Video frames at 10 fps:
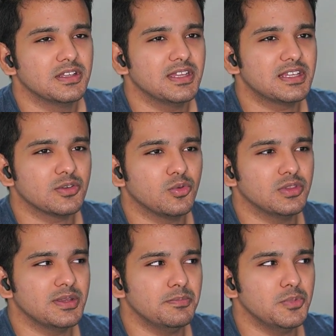it
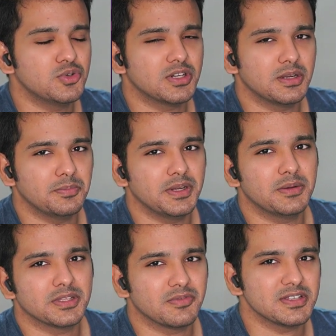only mutated a
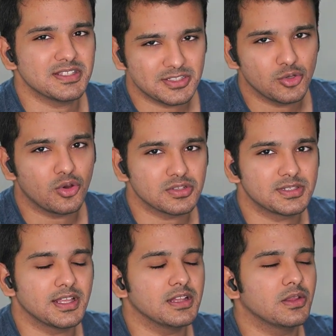bit but otherwise it's your
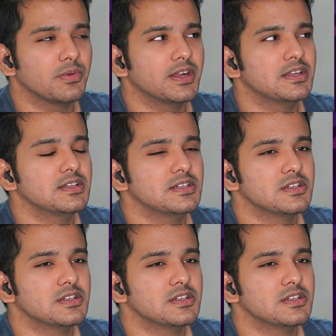cell right